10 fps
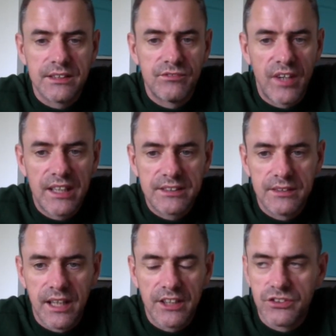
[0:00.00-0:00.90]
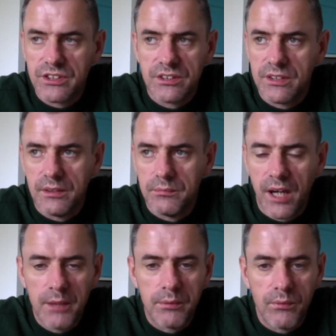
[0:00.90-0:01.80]
Fast Lexus, the
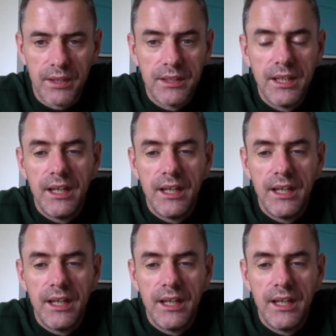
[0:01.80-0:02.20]
hybrid one.